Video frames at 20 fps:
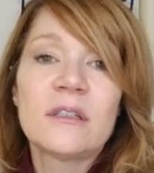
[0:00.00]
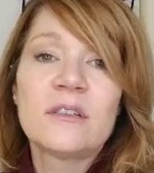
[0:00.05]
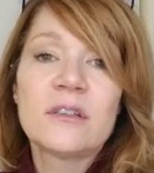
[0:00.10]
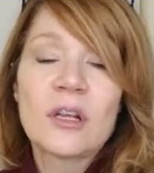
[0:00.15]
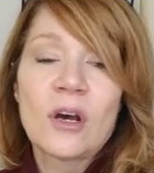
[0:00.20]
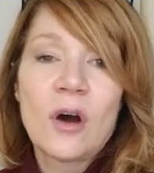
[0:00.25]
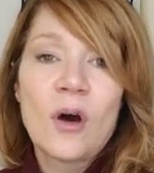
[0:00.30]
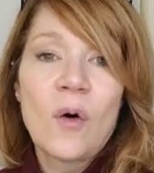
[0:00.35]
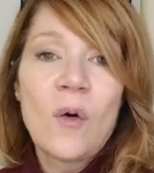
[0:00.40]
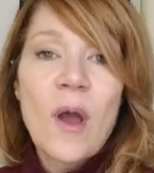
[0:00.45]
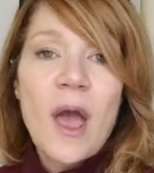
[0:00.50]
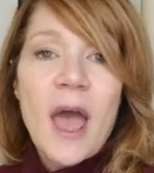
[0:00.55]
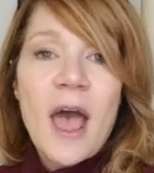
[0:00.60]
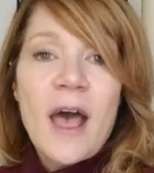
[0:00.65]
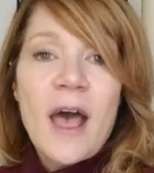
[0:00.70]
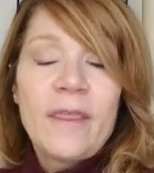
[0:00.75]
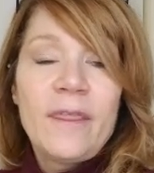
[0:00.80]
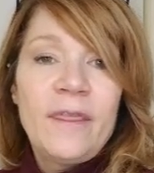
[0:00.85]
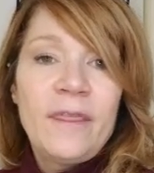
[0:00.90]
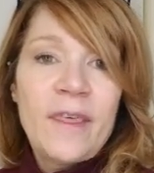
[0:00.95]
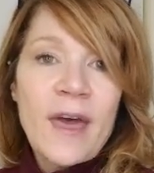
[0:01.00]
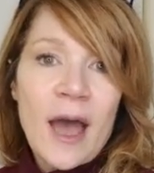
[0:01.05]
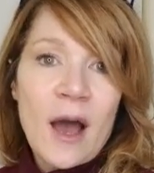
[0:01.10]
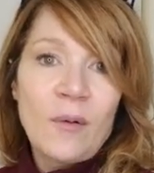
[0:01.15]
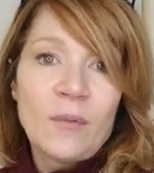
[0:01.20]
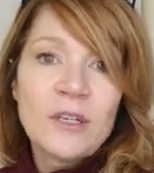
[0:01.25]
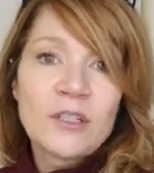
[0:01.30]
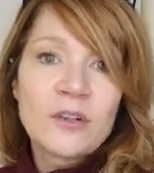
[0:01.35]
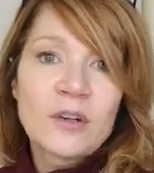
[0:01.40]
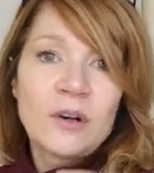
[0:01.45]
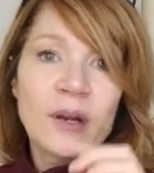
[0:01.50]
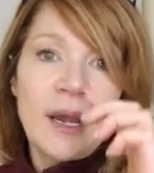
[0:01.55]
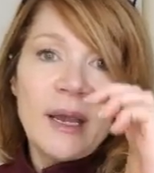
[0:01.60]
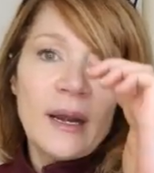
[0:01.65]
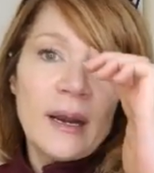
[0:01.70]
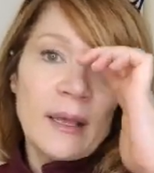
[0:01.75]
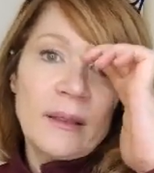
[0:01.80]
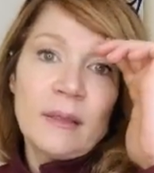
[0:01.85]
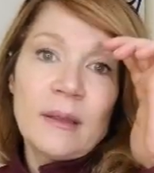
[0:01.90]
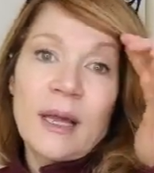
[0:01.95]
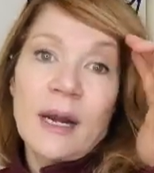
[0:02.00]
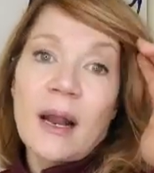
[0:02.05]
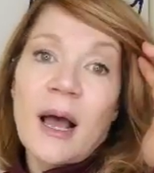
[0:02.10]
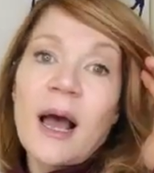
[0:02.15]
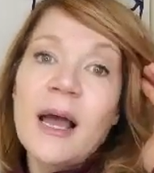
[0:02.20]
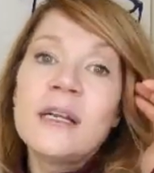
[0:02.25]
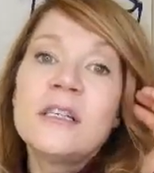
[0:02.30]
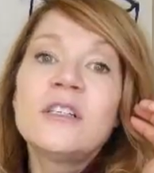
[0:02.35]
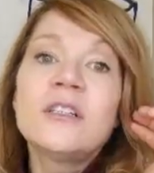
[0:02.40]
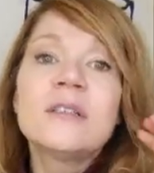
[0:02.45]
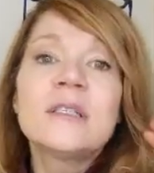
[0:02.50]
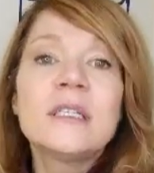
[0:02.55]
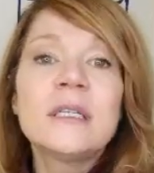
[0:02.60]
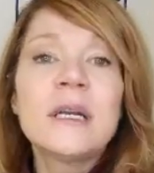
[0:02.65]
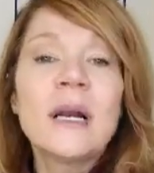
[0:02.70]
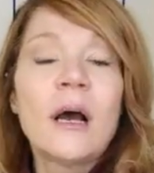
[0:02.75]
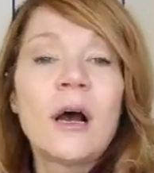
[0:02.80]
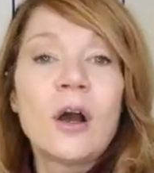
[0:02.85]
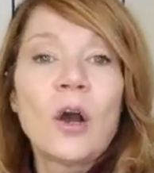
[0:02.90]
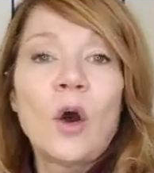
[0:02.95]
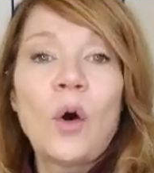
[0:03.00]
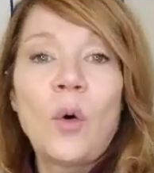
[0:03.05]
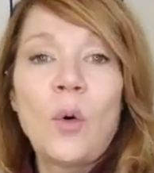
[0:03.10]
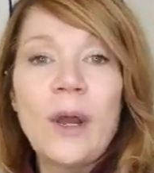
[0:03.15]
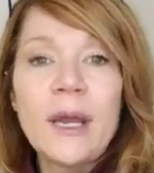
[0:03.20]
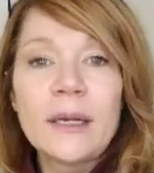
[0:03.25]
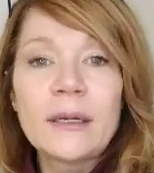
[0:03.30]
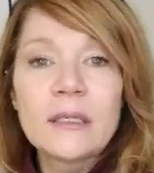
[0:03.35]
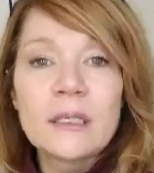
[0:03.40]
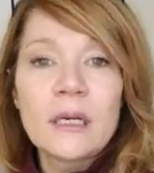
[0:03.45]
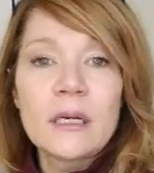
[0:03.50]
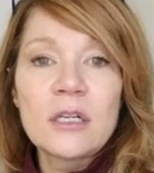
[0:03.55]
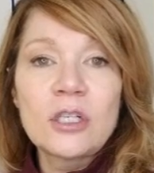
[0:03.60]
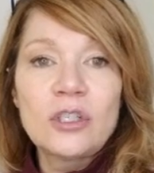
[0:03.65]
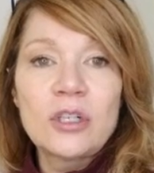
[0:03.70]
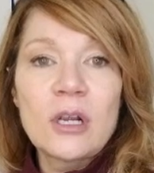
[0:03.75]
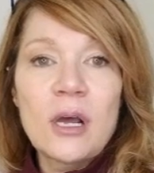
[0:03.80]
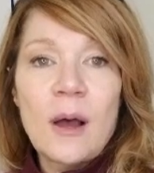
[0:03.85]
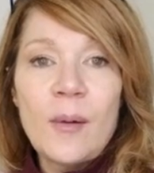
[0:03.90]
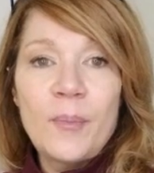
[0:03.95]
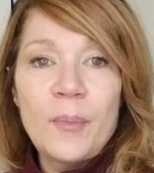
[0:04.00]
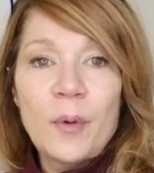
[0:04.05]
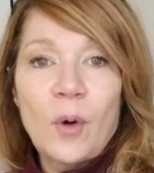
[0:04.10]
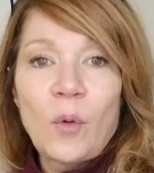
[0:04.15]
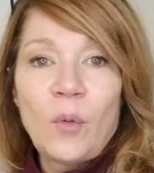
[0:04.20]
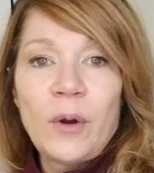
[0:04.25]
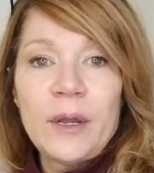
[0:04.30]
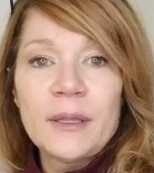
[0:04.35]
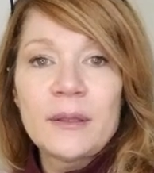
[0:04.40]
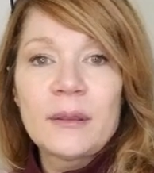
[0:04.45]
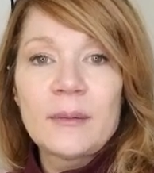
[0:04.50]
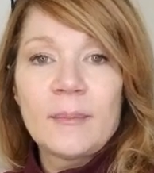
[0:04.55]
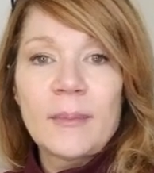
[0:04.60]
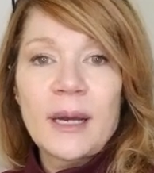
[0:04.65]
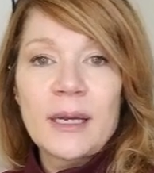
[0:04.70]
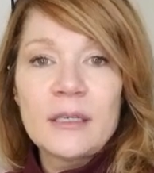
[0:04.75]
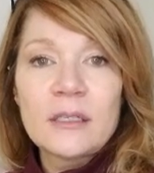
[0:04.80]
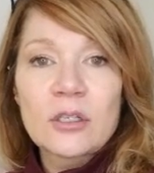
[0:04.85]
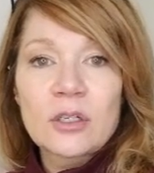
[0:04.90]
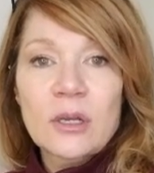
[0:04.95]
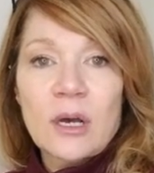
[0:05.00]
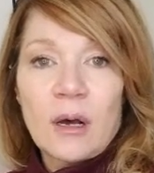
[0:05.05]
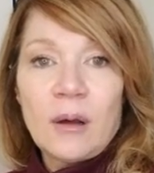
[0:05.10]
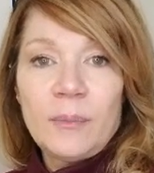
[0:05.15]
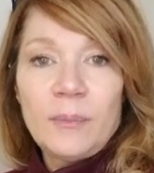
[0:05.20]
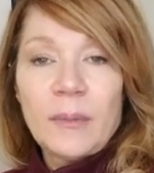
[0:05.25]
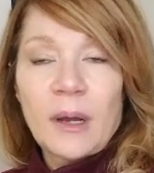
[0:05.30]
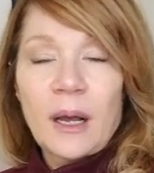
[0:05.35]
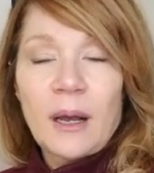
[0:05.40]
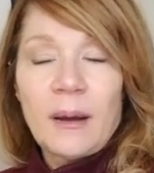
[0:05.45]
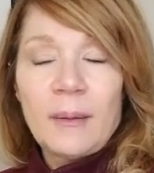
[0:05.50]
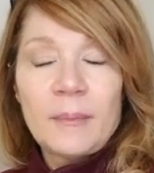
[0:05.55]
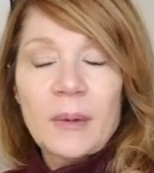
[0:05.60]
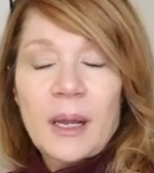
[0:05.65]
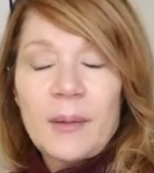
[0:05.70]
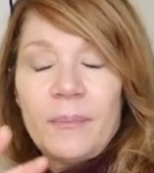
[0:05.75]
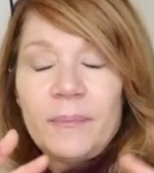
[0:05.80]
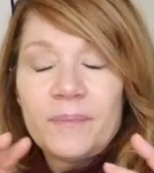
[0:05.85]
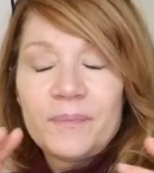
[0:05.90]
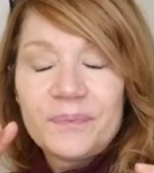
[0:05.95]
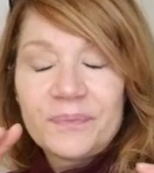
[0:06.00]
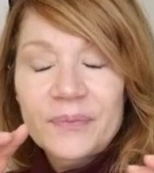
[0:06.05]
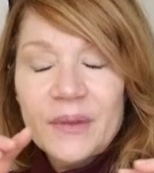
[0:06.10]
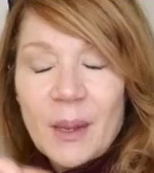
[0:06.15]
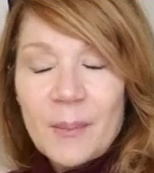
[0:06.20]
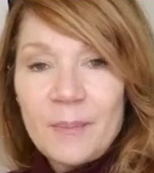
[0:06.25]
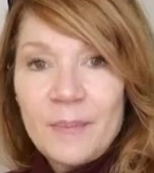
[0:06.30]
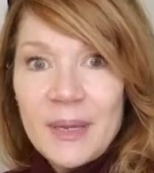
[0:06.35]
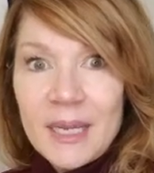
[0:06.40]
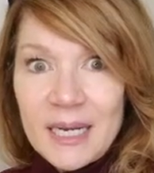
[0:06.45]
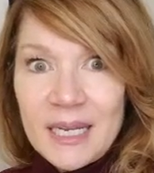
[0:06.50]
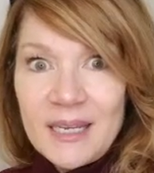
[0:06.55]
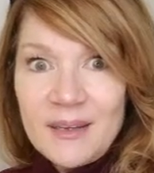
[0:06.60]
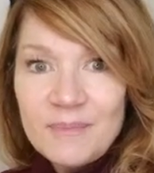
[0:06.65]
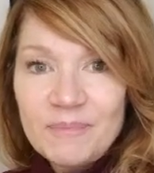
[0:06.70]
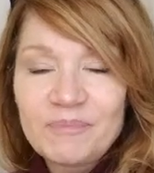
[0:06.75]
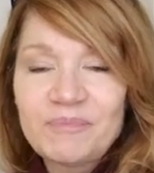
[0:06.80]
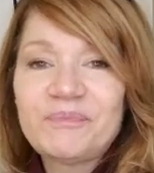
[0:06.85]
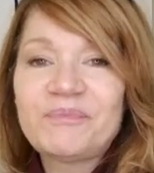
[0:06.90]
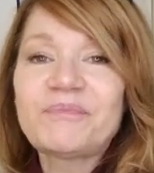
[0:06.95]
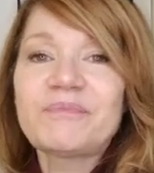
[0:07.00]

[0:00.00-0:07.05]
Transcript: So that was great. And then I just did a quick touch up with my my mini.